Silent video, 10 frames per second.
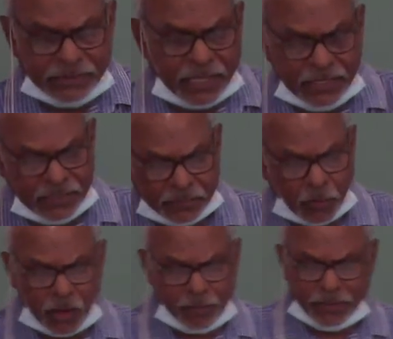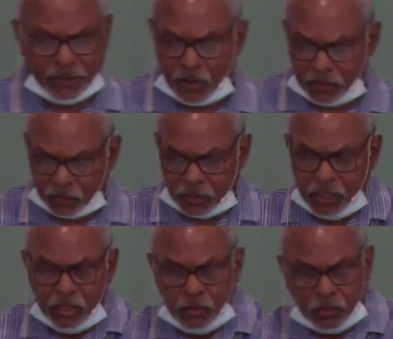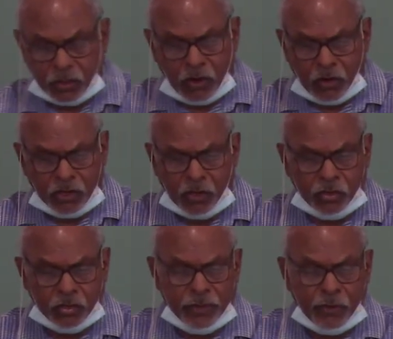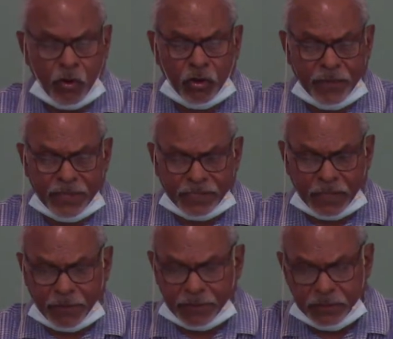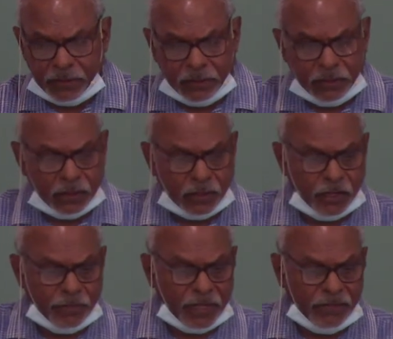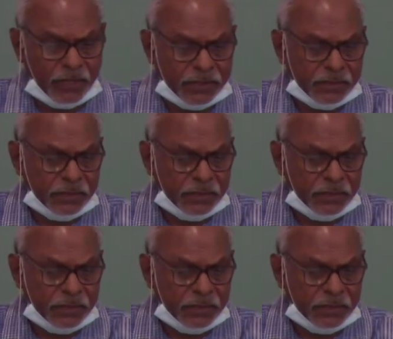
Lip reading: only just my opinion. I could be wrong about that, but I believe that,